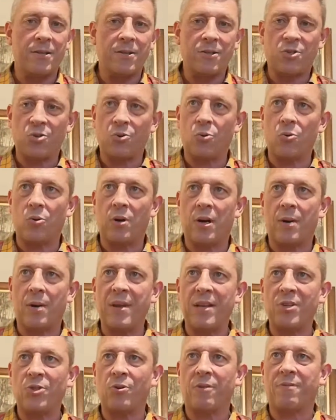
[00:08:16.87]
So I'm
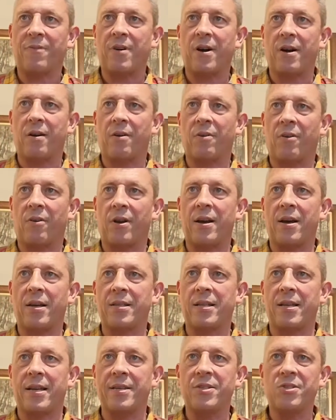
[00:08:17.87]
not sure far
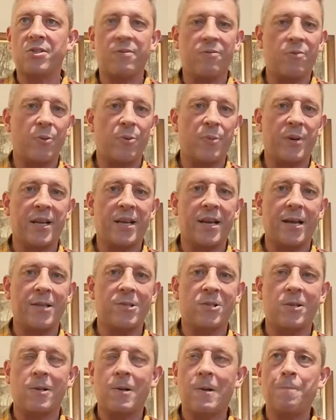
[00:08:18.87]
Renatin is. If anybody
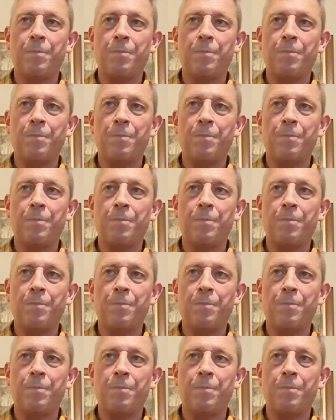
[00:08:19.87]
kens,